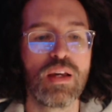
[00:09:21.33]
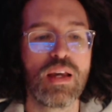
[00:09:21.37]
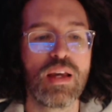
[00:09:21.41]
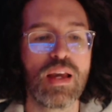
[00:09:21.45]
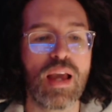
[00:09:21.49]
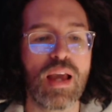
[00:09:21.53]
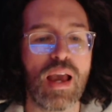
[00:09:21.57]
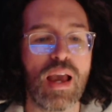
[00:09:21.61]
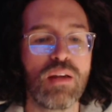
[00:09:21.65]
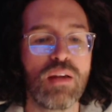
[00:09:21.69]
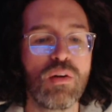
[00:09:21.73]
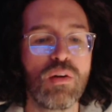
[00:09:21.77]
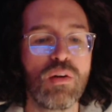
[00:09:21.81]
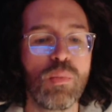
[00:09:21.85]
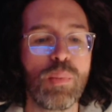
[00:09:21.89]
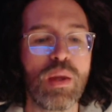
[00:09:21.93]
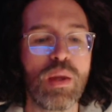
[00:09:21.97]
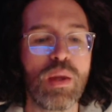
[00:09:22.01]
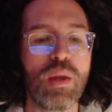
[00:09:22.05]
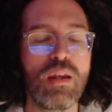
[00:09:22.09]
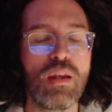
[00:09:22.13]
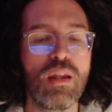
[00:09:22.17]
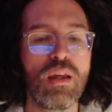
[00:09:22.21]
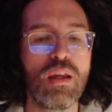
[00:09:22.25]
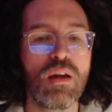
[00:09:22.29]
And
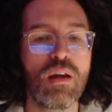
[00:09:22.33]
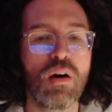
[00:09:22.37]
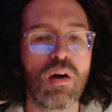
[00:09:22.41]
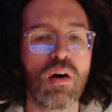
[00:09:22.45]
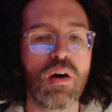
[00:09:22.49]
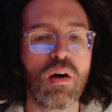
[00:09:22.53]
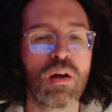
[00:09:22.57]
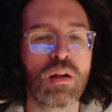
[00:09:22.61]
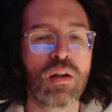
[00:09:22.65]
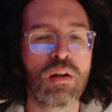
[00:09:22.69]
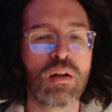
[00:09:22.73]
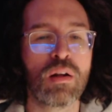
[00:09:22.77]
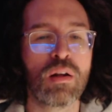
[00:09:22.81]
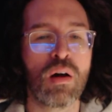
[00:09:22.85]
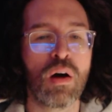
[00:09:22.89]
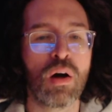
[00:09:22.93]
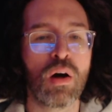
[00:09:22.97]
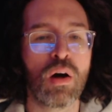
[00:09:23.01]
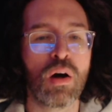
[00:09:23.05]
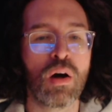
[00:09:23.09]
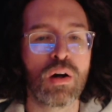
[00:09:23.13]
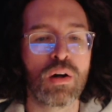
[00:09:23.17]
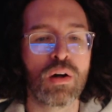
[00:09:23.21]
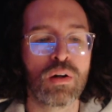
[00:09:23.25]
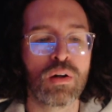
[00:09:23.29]
depending on
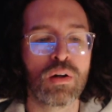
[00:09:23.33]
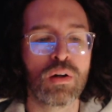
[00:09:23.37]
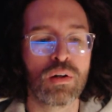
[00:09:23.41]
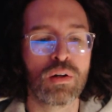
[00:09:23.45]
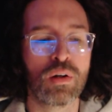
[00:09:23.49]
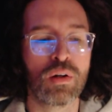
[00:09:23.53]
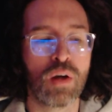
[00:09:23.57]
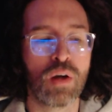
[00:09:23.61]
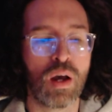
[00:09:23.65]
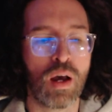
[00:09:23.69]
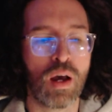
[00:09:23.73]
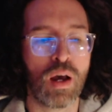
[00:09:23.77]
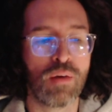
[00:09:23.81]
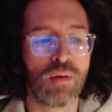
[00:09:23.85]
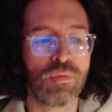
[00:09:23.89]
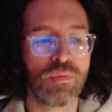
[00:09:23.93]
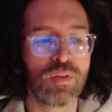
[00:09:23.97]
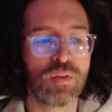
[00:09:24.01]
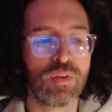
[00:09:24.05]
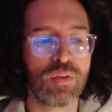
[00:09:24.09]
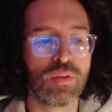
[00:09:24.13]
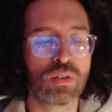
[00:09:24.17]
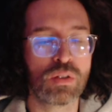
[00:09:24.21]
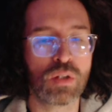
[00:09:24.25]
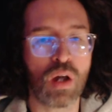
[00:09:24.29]
our
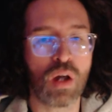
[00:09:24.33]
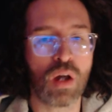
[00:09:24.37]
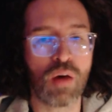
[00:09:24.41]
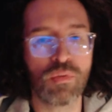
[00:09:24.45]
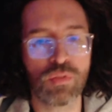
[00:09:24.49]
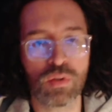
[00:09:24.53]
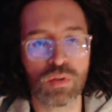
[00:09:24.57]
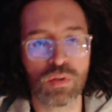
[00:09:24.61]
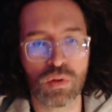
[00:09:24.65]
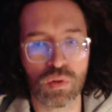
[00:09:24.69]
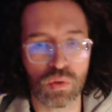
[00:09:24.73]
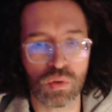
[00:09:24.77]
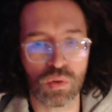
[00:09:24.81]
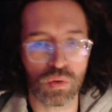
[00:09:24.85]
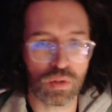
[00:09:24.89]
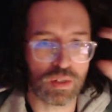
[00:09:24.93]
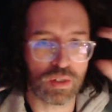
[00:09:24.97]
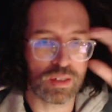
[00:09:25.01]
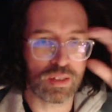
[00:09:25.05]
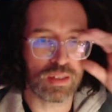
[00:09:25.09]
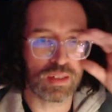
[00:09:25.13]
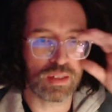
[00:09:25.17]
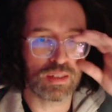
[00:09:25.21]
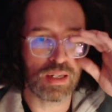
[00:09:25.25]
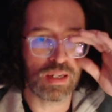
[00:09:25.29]
philosophical
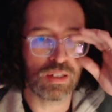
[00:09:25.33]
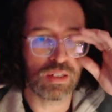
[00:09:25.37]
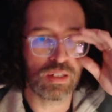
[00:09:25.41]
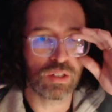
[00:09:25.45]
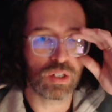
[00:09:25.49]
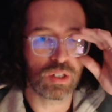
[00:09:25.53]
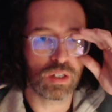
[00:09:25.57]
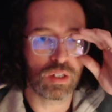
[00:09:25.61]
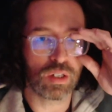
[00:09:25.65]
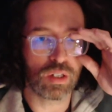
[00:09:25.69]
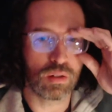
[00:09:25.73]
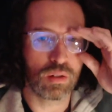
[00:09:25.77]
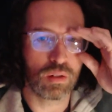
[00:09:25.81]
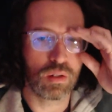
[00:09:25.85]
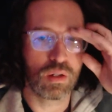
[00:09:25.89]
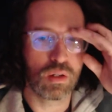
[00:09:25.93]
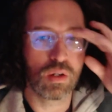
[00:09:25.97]
orientation,